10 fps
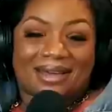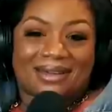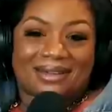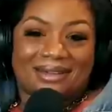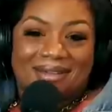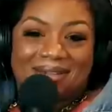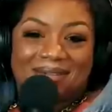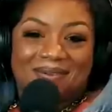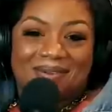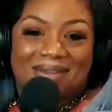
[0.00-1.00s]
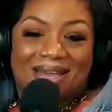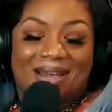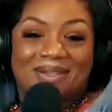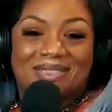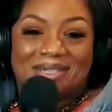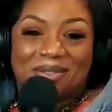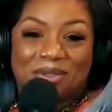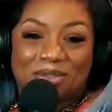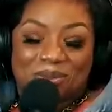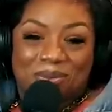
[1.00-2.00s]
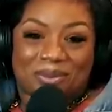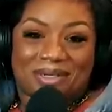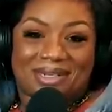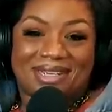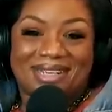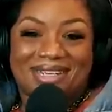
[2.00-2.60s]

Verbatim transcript: uh, I'll tell you the story.